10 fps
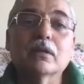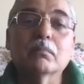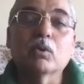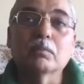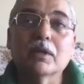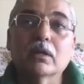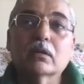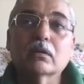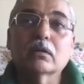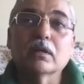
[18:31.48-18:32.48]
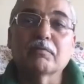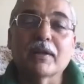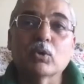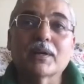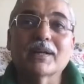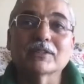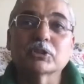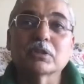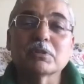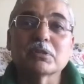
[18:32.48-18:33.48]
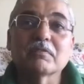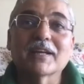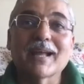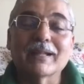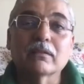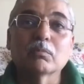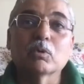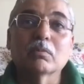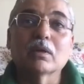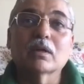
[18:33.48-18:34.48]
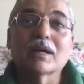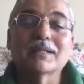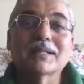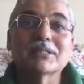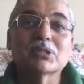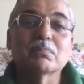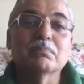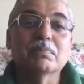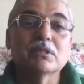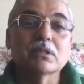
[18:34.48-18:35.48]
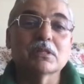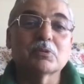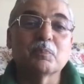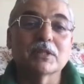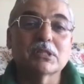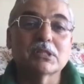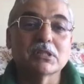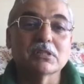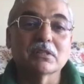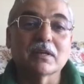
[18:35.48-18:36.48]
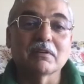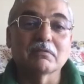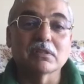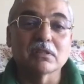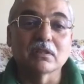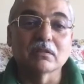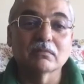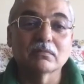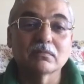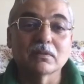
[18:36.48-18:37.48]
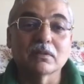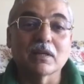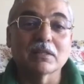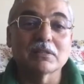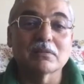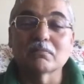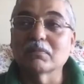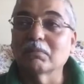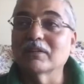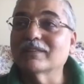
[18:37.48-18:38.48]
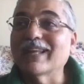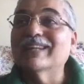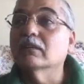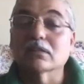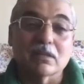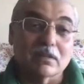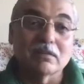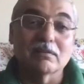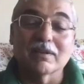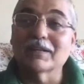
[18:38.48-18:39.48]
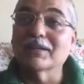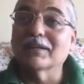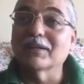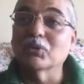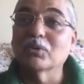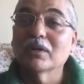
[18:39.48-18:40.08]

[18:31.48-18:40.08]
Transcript: the moment, if I look at Asia Pacific, at the moment, I think it's the busiest pitch season I've ever seen in the last maybe 10 years. I can tell you.